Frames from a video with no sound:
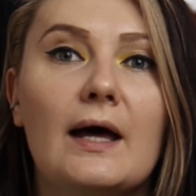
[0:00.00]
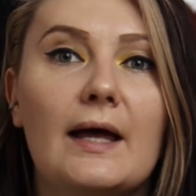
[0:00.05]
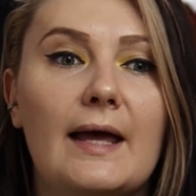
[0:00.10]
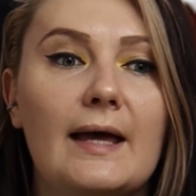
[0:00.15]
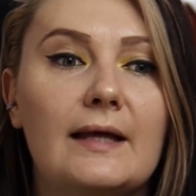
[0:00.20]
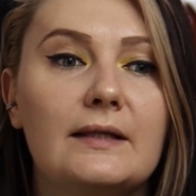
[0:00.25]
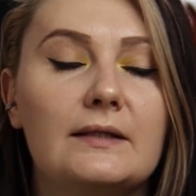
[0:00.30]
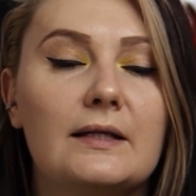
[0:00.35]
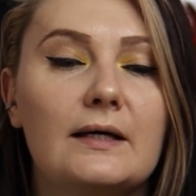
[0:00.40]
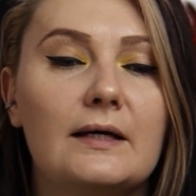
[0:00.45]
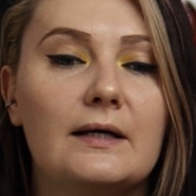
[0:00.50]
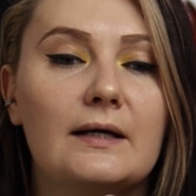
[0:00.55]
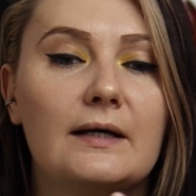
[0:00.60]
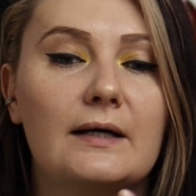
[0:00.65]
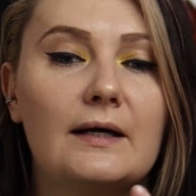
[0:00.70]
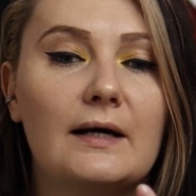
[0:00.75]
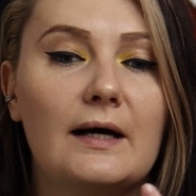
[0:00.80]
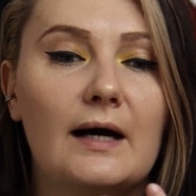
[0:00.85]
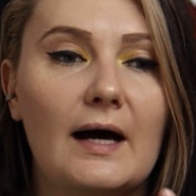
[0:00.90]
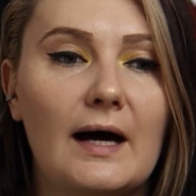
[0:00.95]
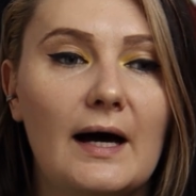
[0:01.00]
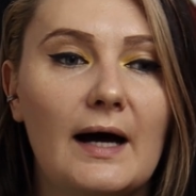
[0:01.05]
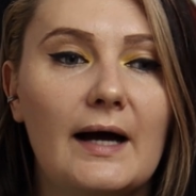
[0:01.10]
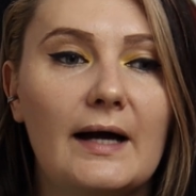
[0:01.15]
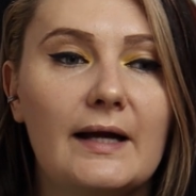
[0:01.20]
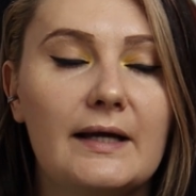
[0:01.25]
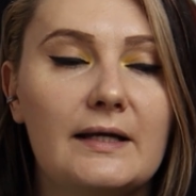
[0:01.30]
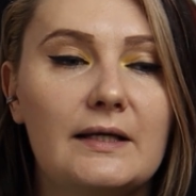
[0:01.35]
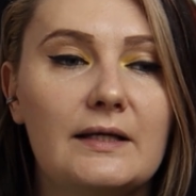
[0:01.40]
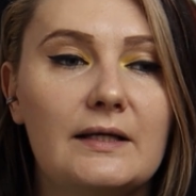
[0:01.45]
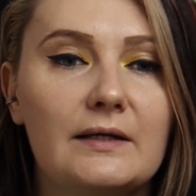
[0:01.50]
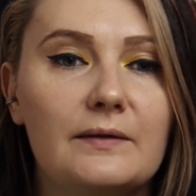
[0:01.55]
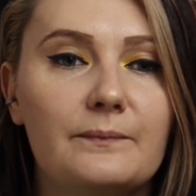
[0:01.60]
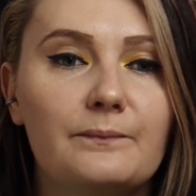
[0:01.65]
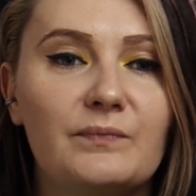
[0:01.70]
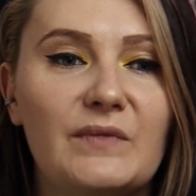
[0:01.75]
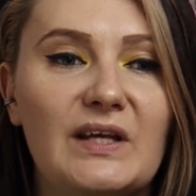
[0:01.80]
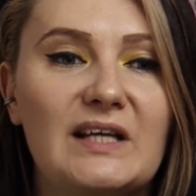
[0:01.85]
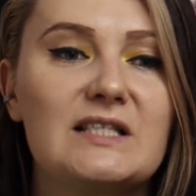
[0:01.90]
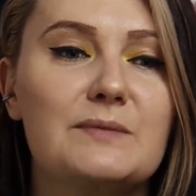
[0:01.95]
and I
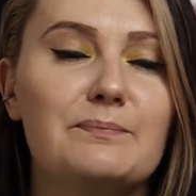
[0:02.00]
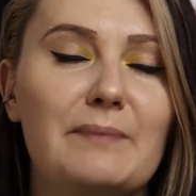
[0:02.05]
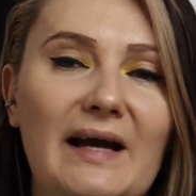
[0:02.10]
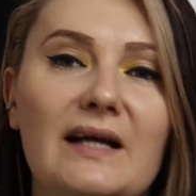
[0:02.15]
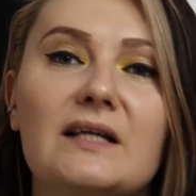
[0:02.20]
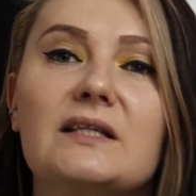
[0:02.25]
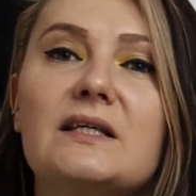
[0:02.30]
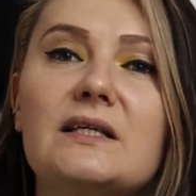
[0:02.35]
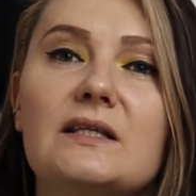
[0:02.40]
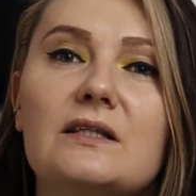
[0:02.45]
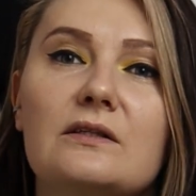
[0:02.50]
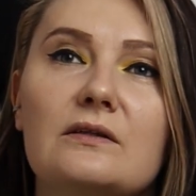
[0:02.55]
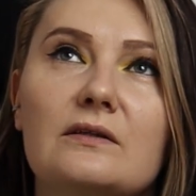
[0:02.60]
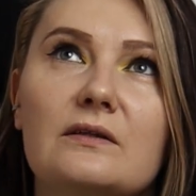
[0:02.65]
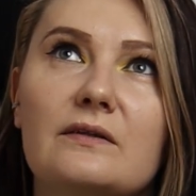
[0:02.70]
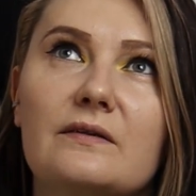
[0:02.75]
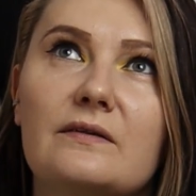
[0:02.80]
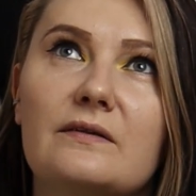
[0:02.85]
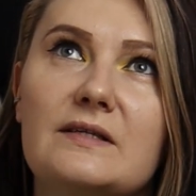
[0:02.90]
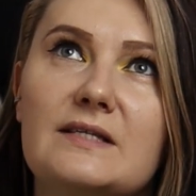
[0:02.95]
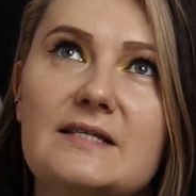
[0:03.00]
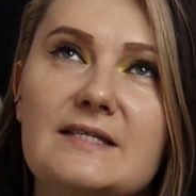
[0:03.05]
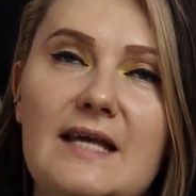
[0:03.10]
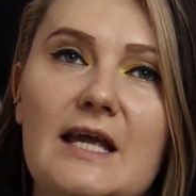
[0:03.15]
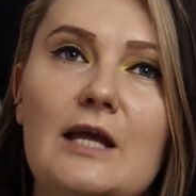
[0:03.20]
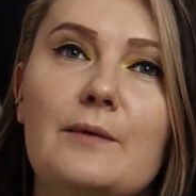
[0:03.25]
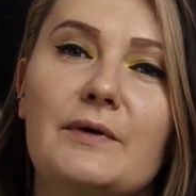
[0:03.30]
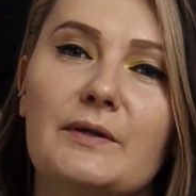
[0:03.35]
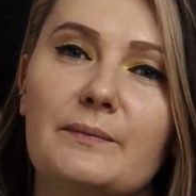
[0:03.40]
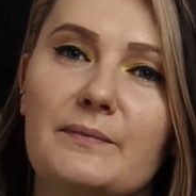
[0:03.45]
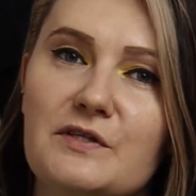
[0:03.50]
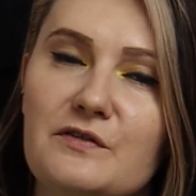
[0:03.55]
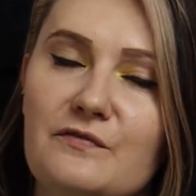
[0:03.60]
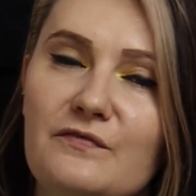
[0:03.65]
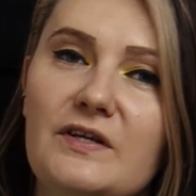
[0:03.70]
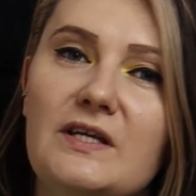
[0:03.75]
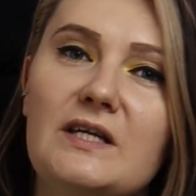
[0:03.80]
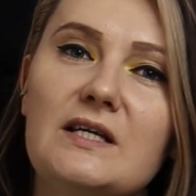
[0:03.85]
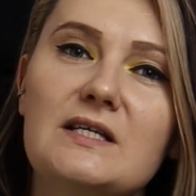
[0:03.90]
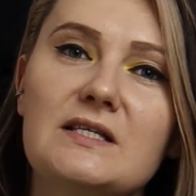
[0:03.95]
expected the same
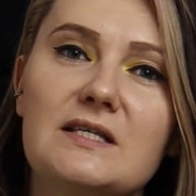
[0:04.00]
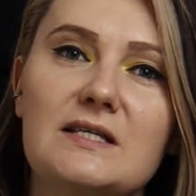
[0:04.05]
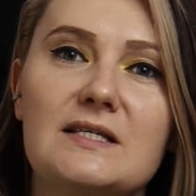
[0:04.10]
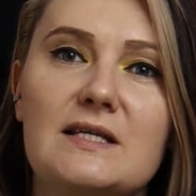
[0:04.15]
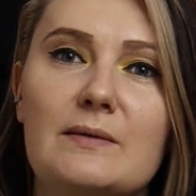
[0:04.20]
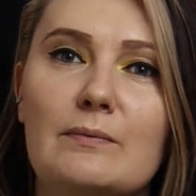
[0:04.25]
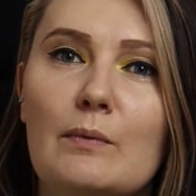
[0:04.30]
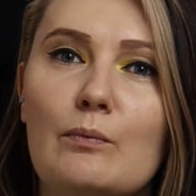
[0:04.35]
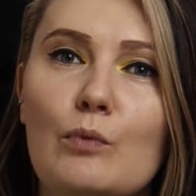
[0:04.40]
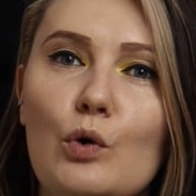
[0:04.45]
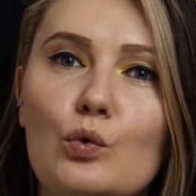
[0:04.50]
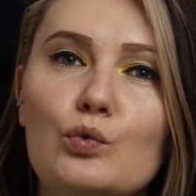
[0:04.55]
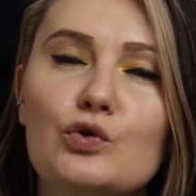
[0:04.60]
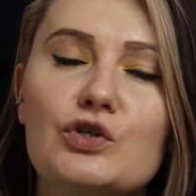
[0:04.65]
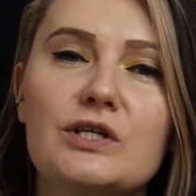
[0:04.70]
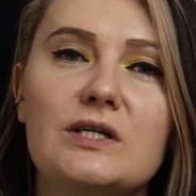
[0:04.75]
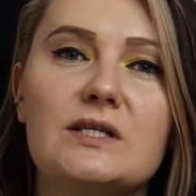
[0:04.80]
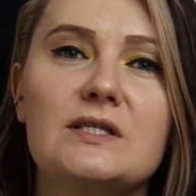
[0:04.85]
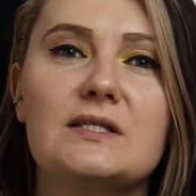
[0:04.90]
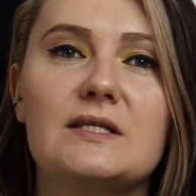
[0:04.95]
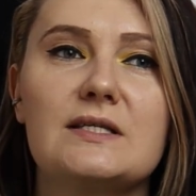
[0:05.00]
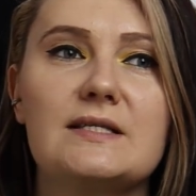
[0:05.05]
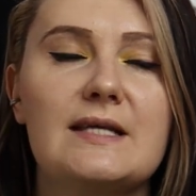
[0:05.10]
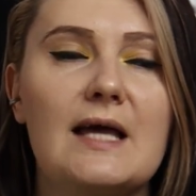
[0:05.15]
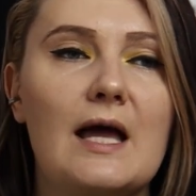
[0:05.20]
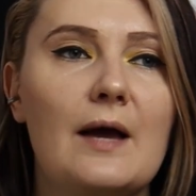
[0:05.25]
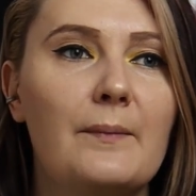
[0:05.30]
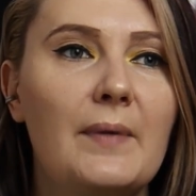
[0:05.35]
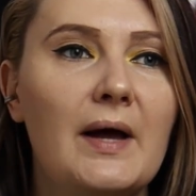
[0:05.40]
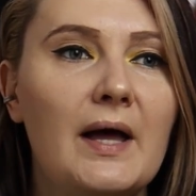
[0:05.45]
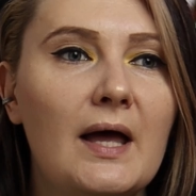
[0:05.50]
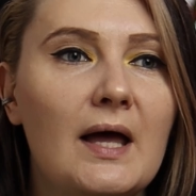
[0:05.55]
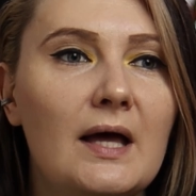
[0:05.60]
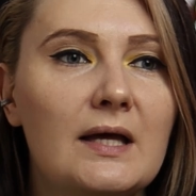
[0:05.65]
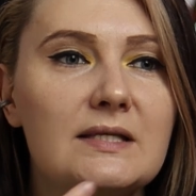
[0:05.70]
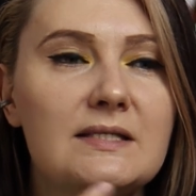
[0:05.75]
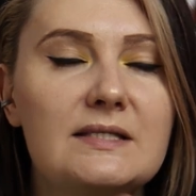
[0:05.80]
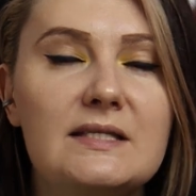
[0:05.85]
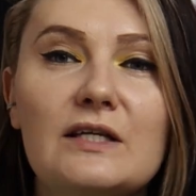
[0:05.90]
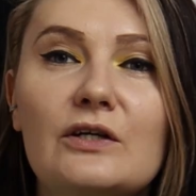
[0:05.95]
atmosphere, the same emotions, the same
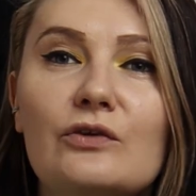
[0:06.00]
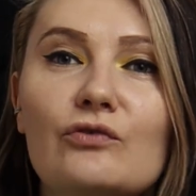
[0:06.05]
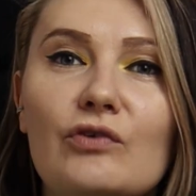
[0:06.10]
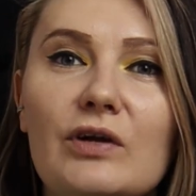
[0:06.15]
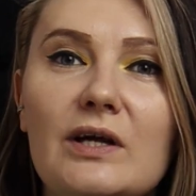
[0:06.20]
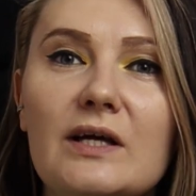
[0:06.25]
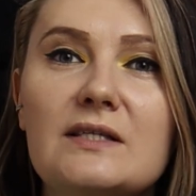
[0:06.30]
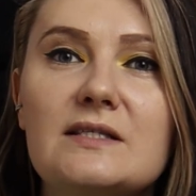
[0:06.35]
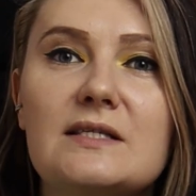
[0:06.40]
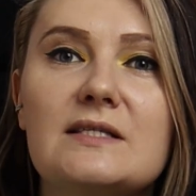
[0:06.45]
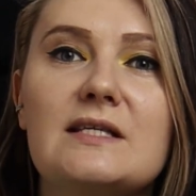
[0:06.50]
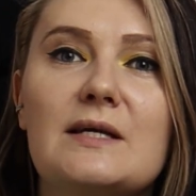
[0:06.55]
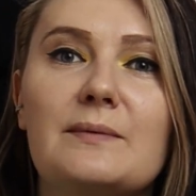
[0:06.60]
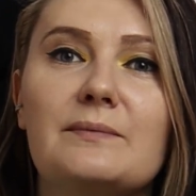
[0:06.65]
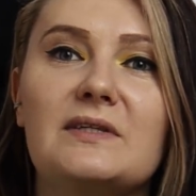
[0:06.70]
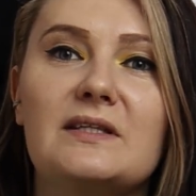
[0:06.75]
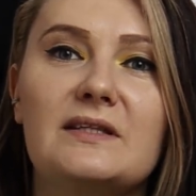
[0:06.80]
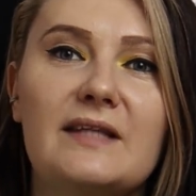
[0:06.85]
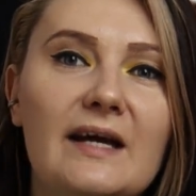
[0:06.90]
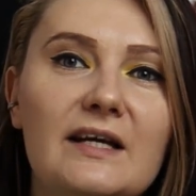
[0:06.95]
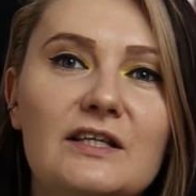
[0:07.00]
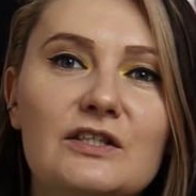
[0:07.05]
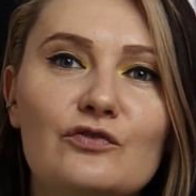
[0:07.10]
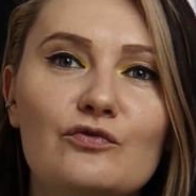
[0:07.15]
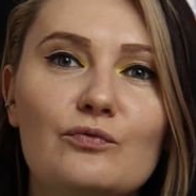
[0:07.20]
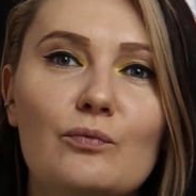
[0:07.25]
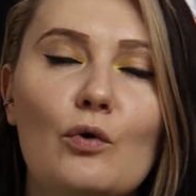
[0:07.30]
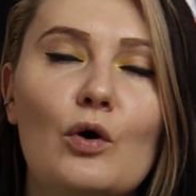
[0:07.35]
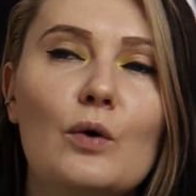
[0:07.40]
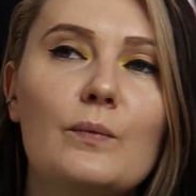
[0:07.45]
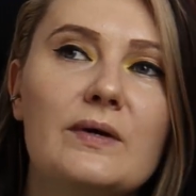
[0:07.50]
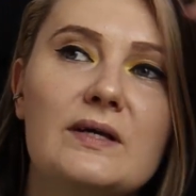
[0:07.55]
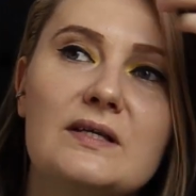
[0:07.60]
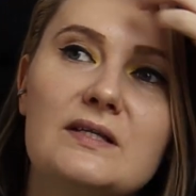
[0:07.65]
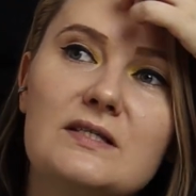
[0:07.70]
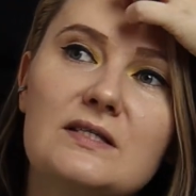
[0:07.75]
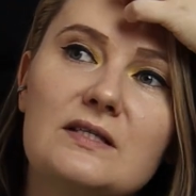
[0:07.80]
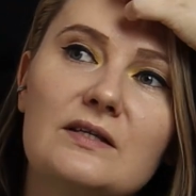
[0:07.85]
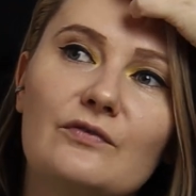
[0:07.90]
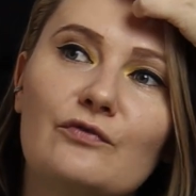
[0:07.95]
secrets, the same detective
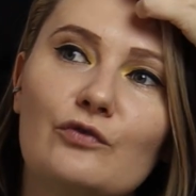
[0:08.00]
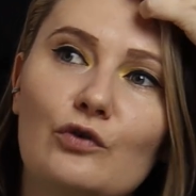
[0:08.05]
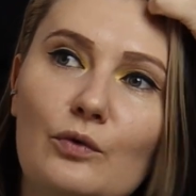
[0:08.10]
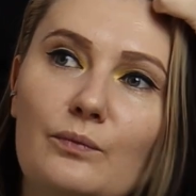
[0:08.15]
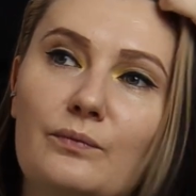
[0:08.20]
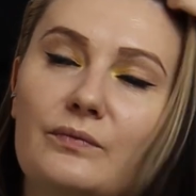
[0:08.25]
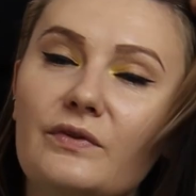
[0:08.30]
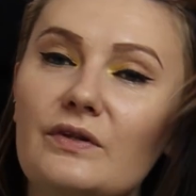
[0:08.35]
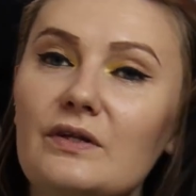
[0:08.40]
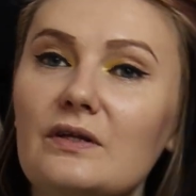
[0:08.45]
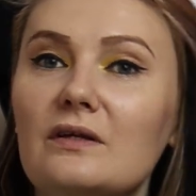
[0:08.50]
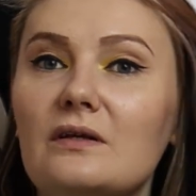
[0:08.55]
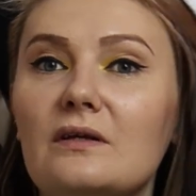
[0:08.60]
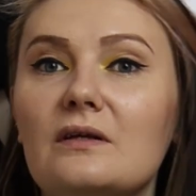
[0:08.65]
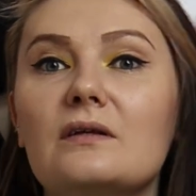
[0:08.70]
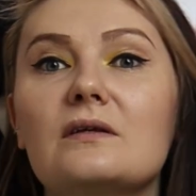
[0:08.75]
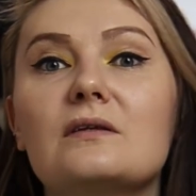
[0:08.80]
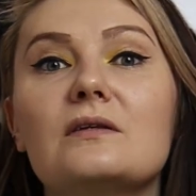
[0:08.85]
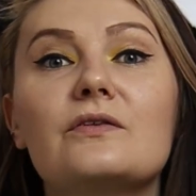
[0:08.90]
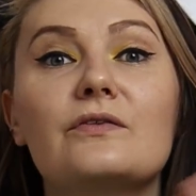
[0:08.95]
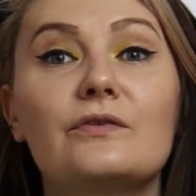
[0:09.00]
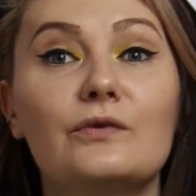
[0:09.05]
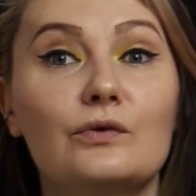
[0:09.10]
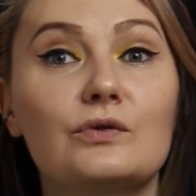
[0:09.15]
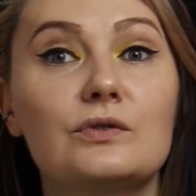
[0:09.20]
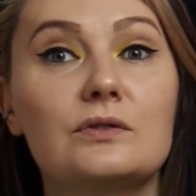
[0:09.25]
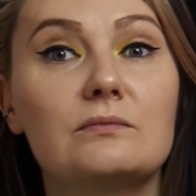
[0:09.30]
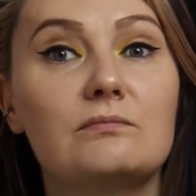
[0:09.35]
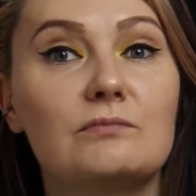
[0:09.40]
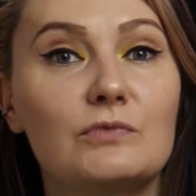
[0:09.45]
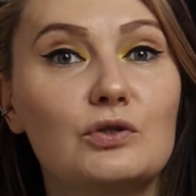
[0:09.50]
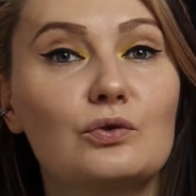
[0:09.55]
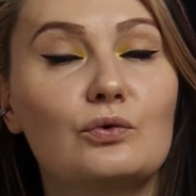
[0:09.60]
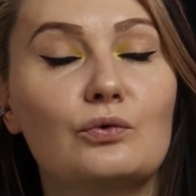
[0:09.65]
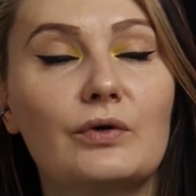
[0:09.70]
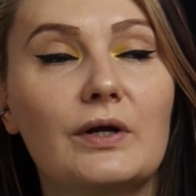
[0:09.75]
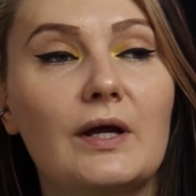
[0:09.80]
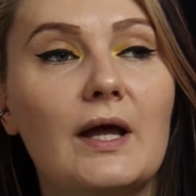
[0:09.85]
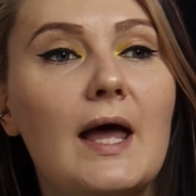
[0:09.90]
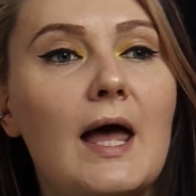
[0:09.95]
moments from the third
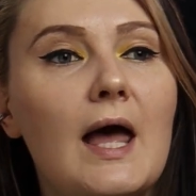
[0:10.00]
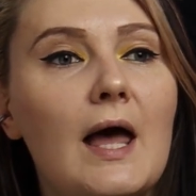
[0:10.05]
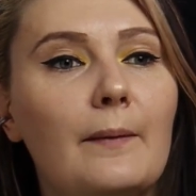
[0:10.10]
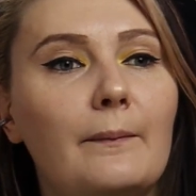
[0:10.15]
story.